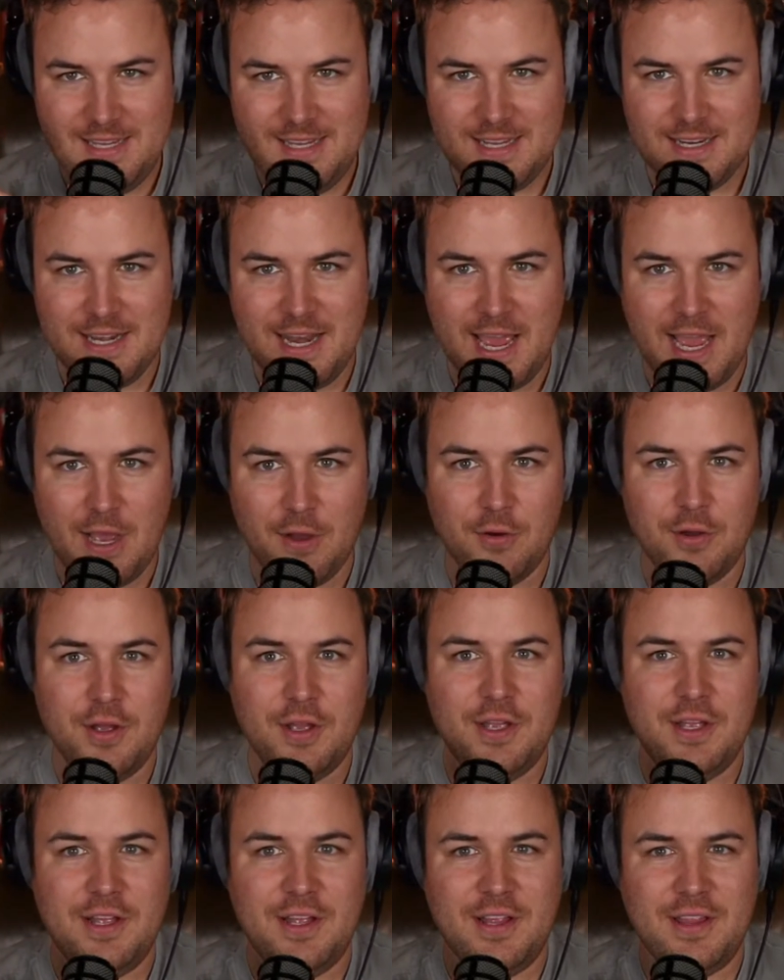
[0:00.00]
Now,
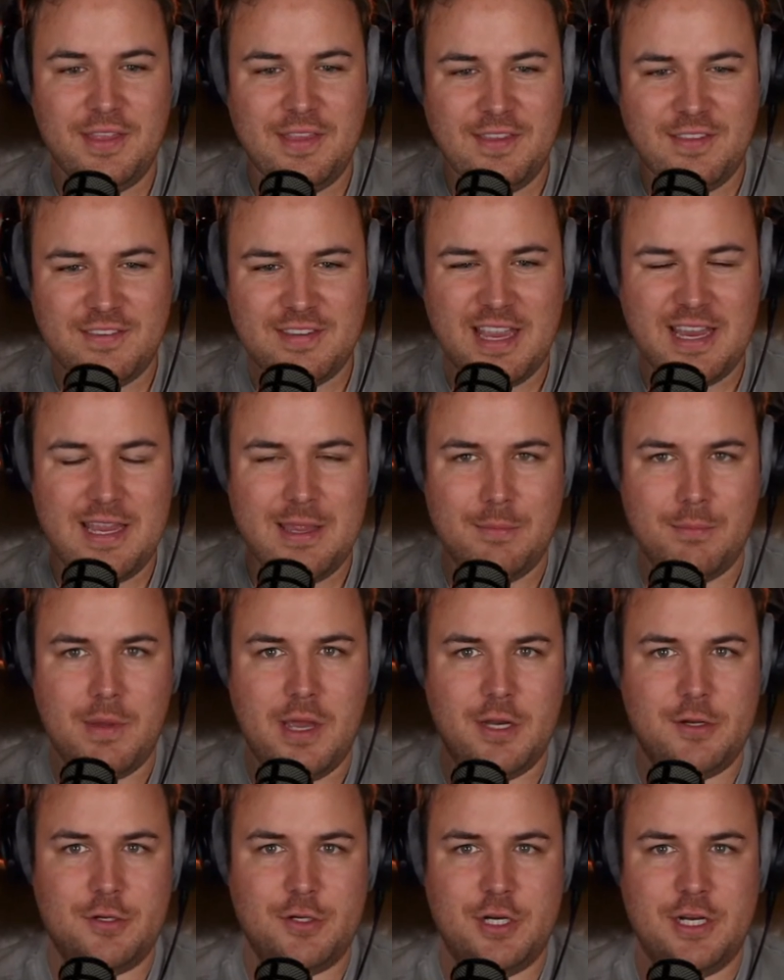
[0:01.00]
the second
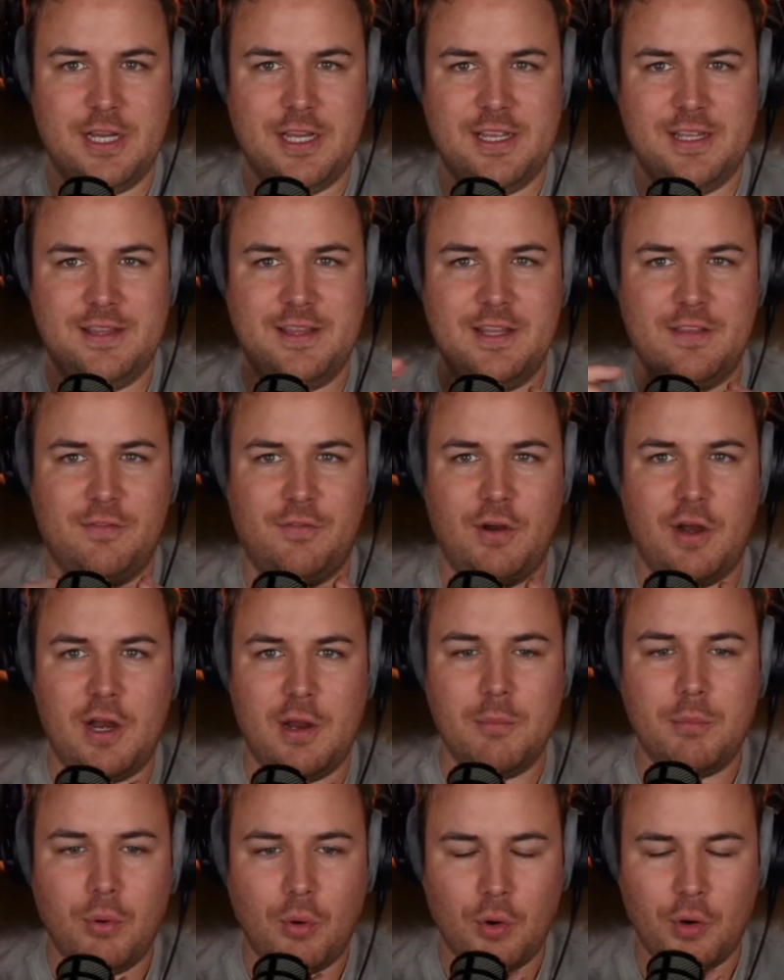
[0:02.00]
metric that's very
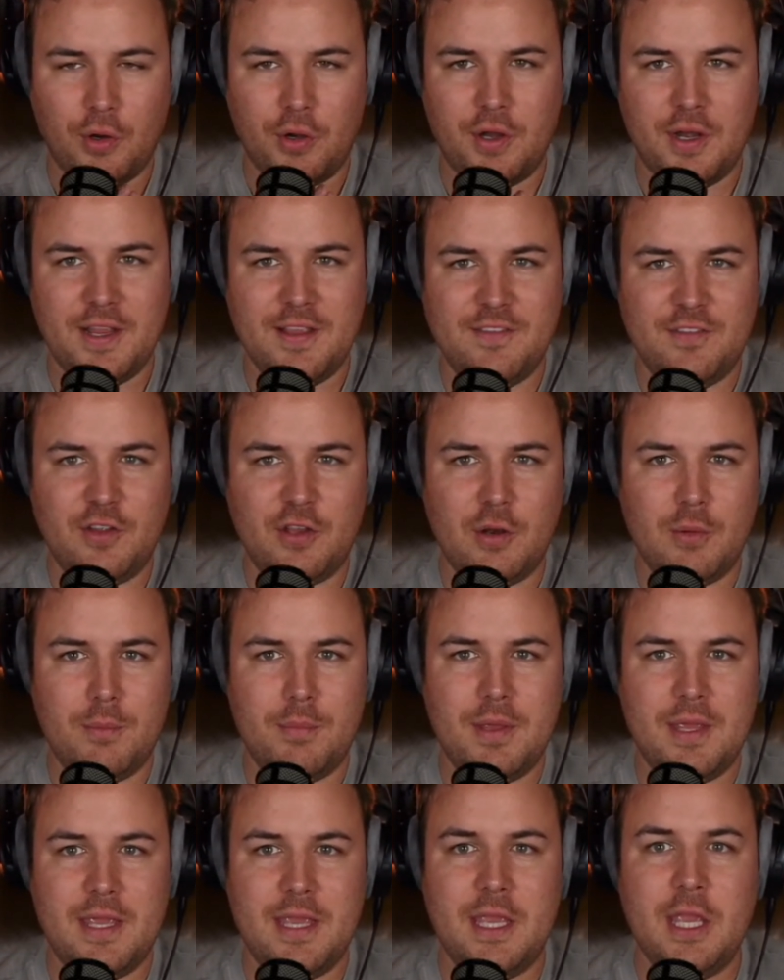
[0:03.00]
important is going to
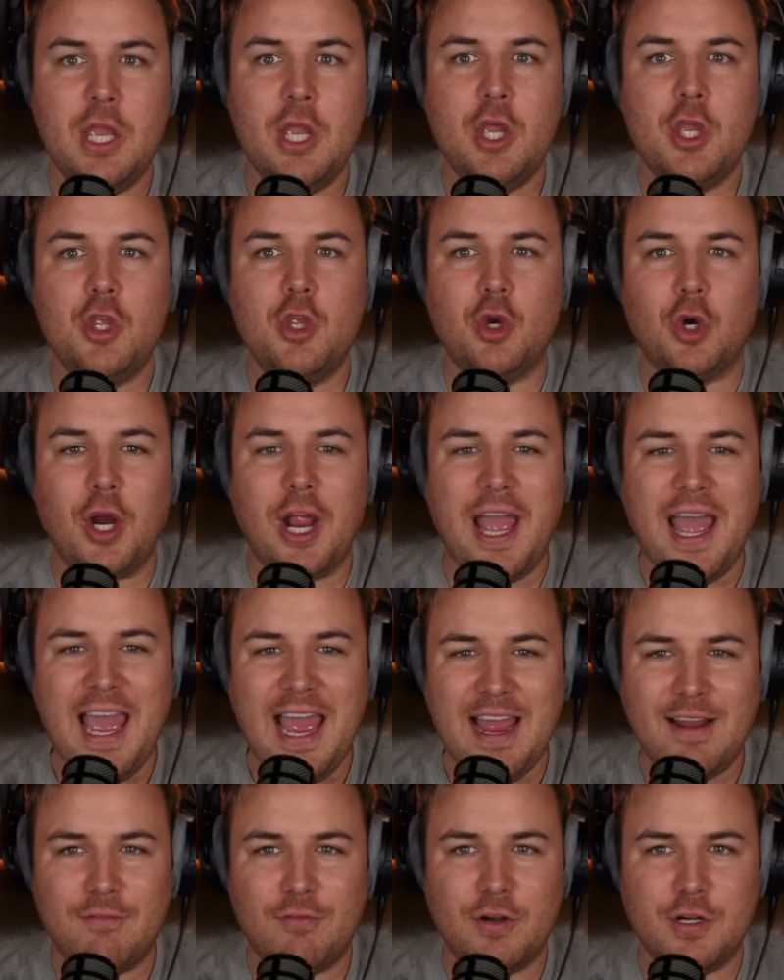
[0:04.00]
be your
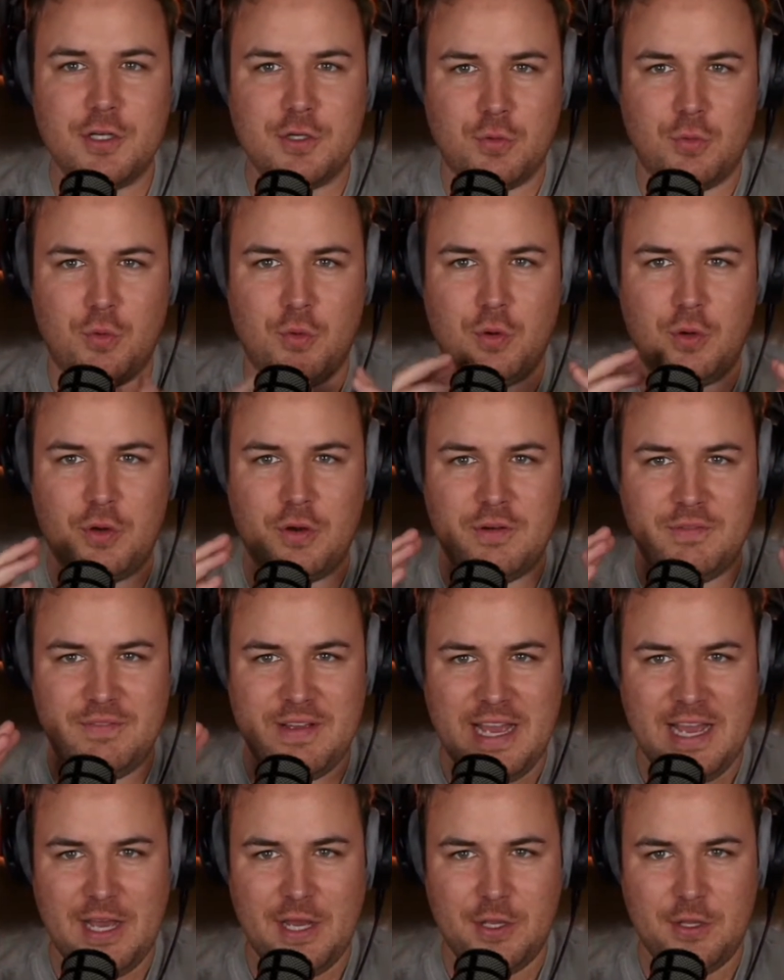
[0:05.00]
average order
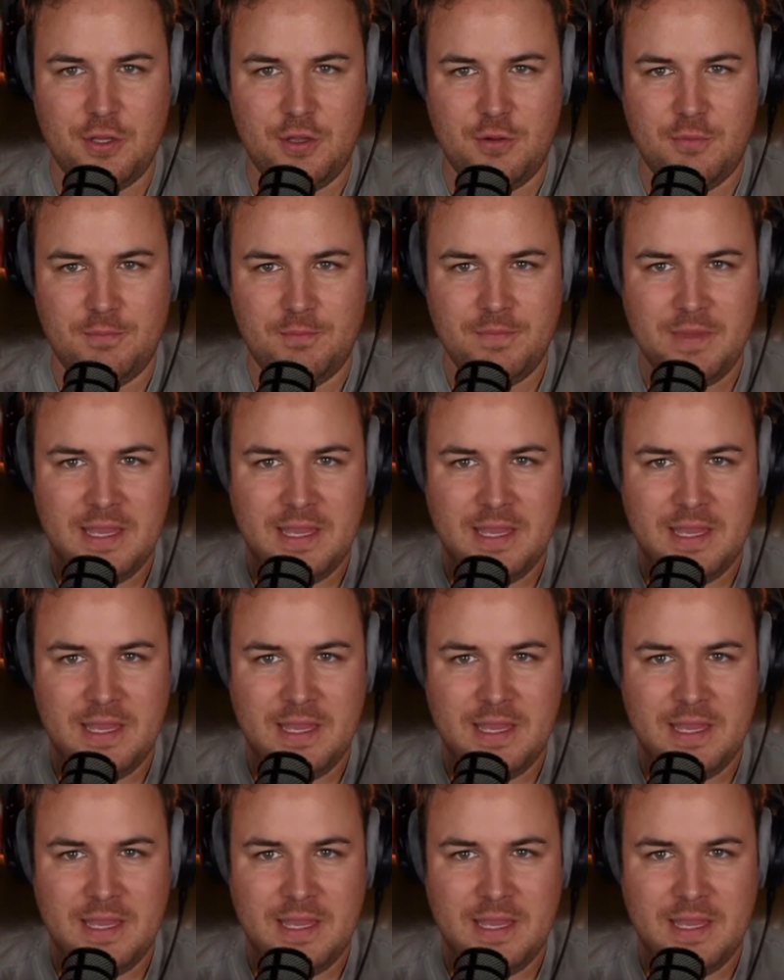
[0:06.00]
value.